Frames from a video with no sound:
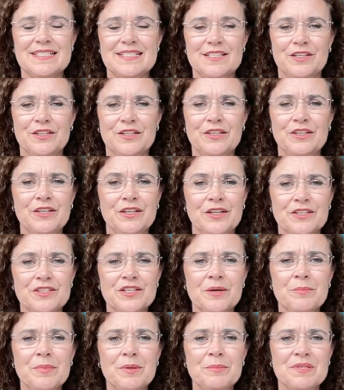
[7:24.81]
So,
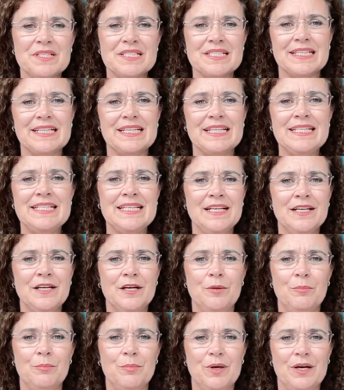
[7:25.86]
don't be misled
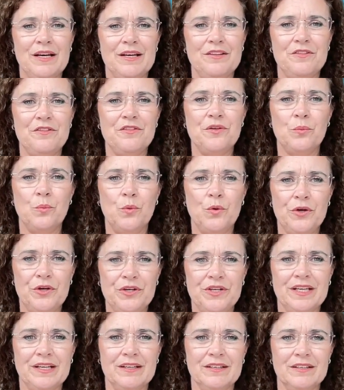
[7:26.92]
by the
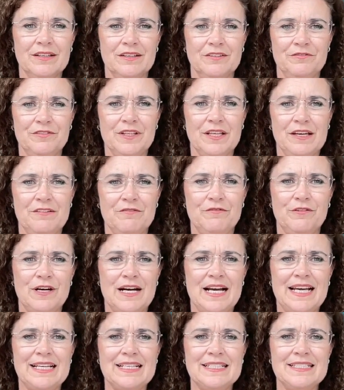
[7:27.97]
wording of that
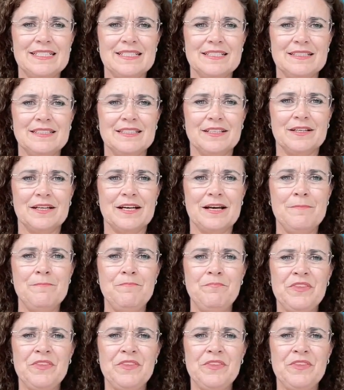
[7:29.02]
phrase. Okay.